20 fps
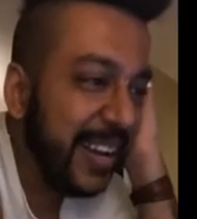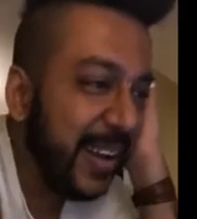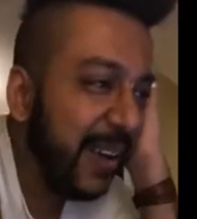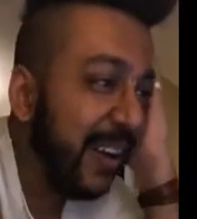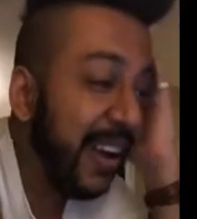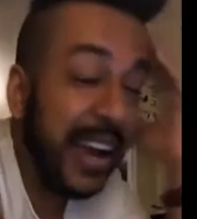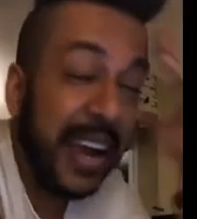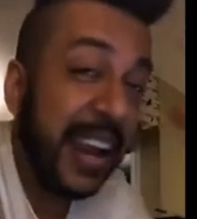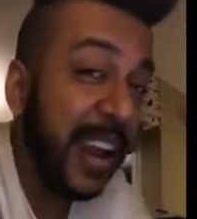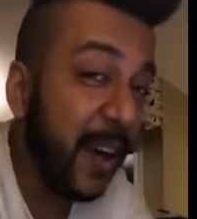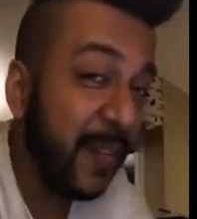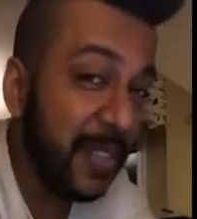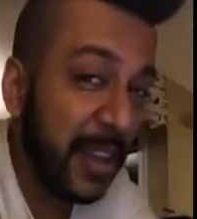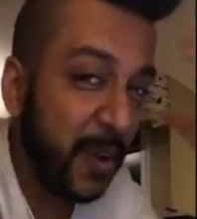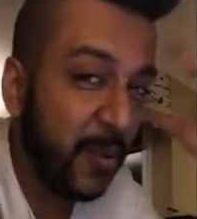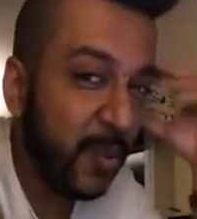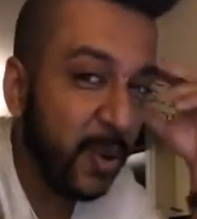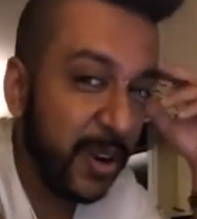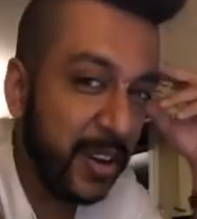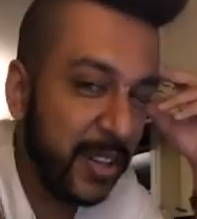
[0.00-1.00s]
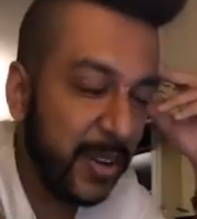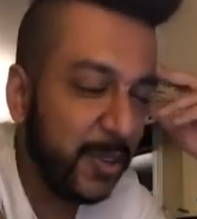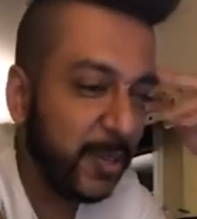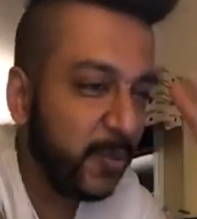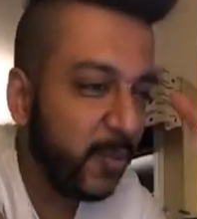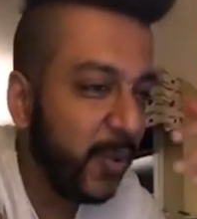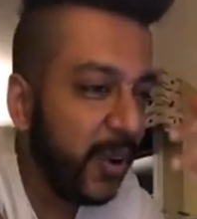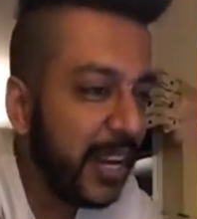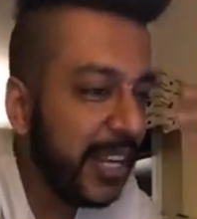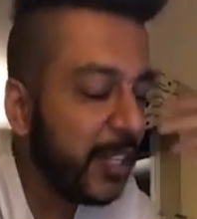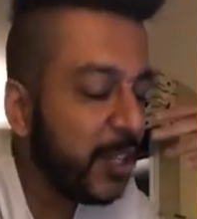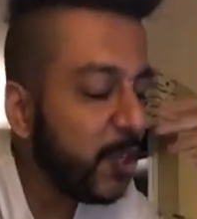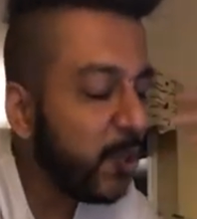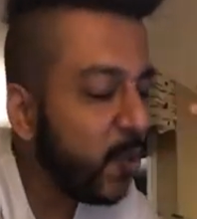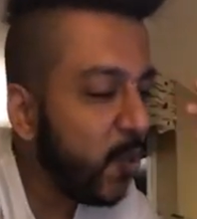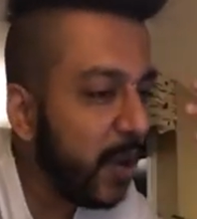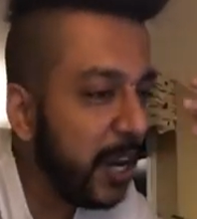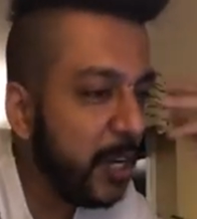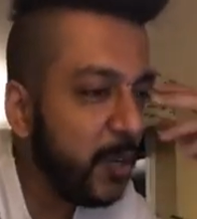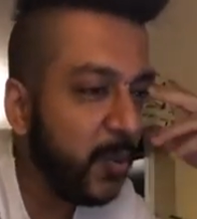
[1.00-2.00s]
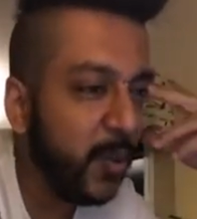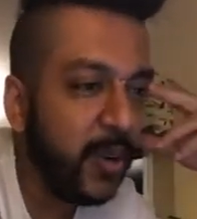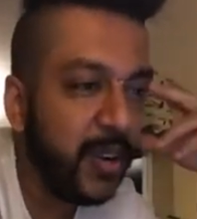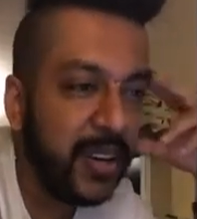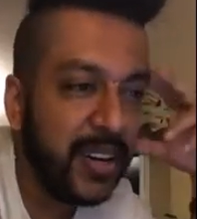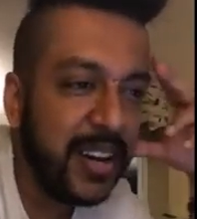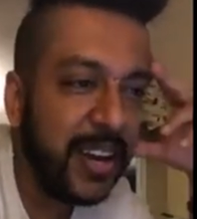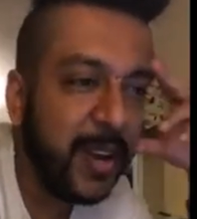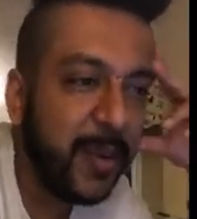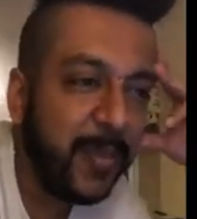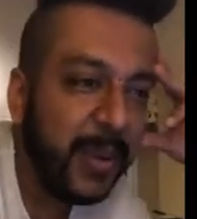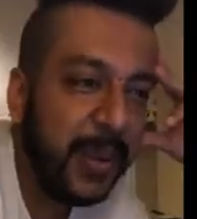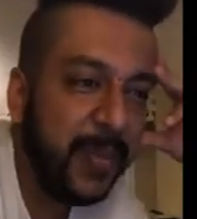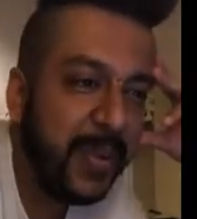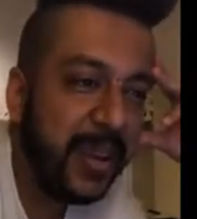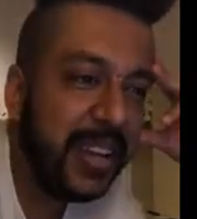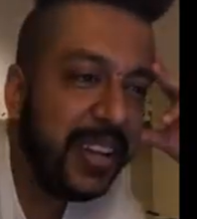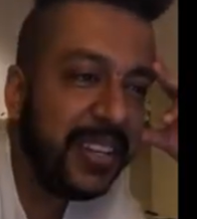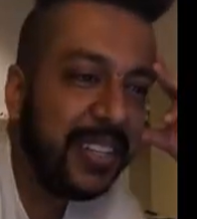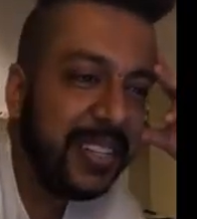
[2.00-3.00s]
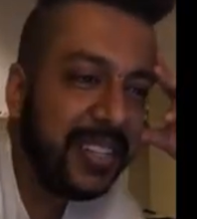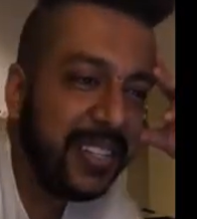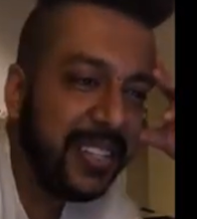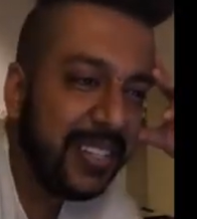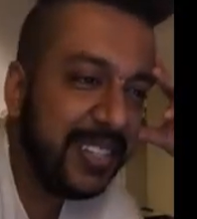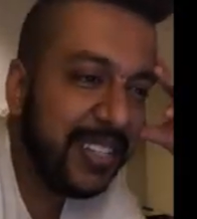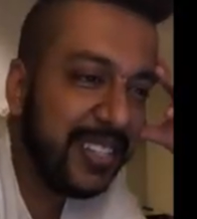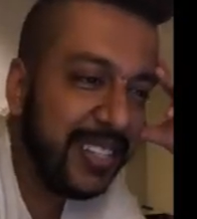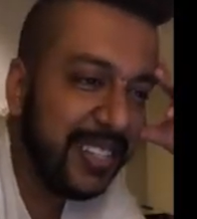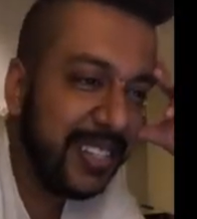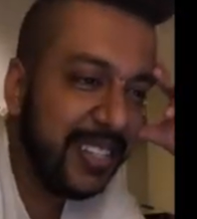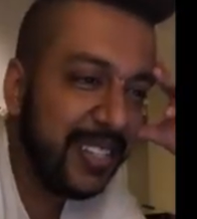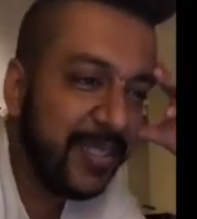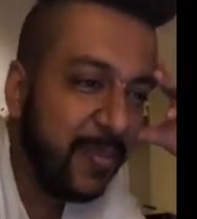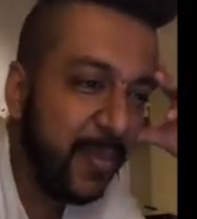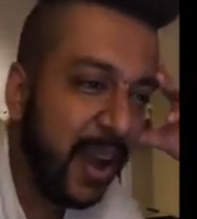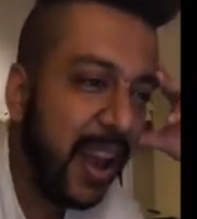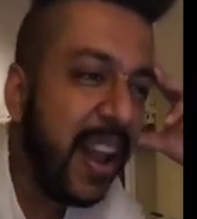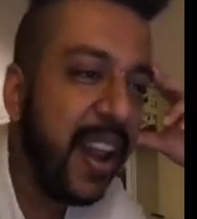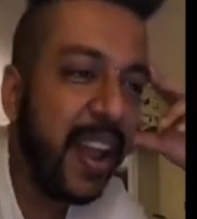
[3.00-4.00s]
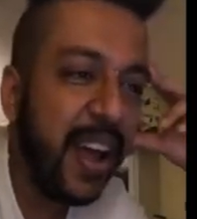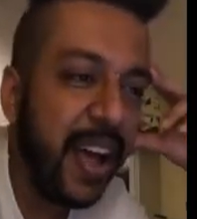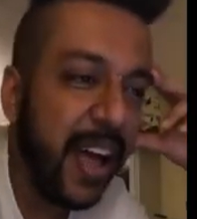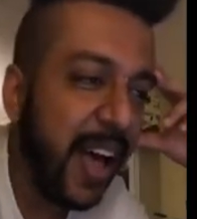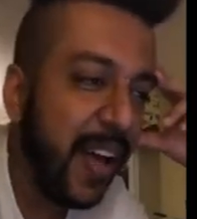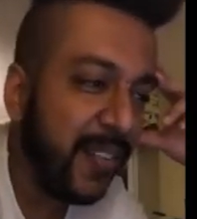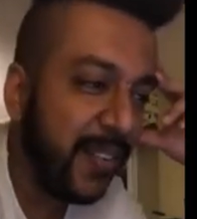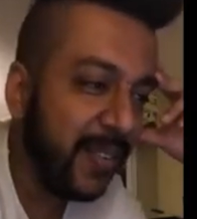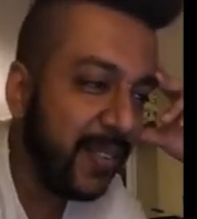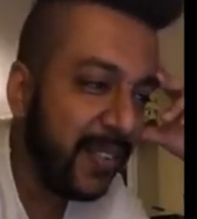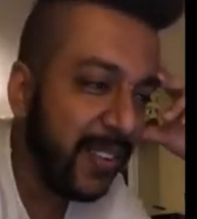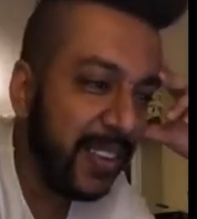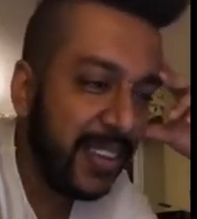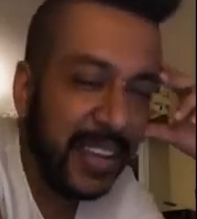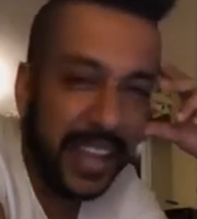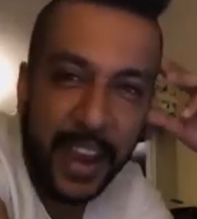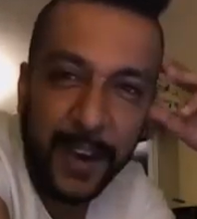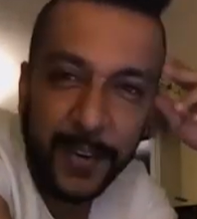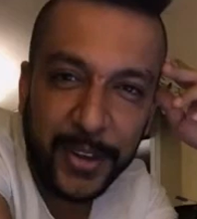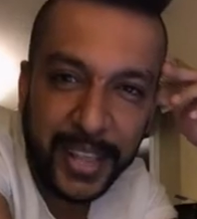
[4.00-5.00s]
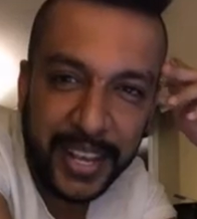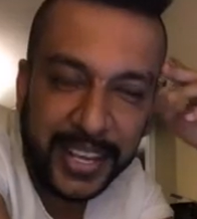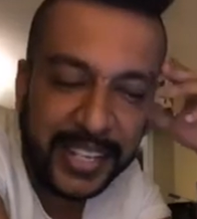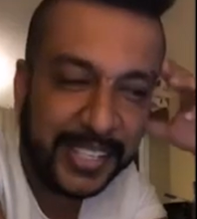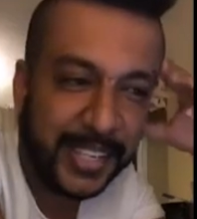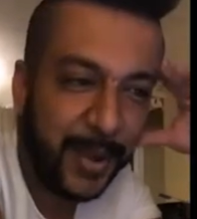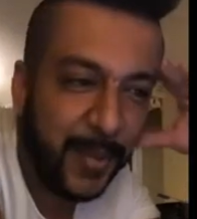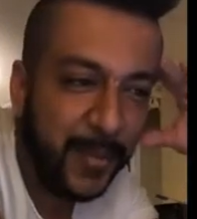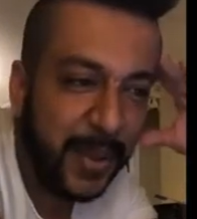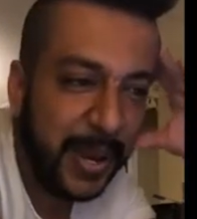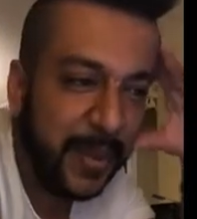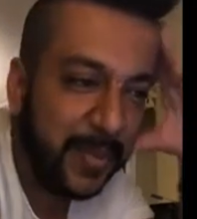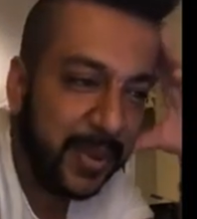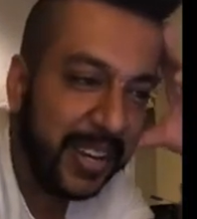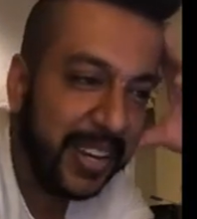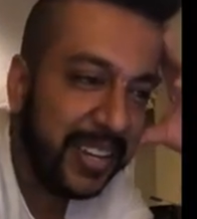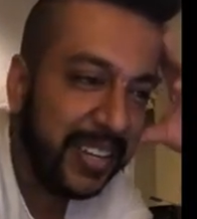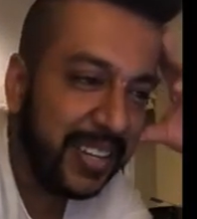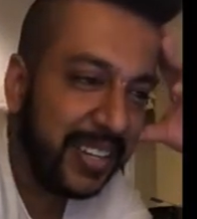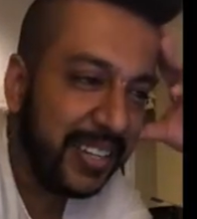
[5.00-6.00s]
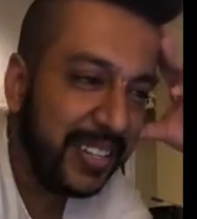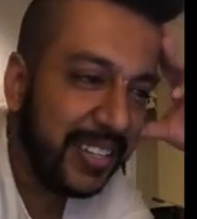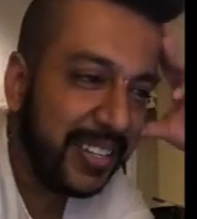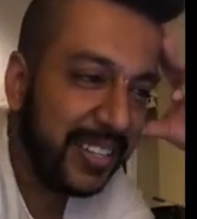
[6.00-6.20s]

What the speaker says: I love that word. That's a very sweet word, Habibi. My love. Everything is Habibi.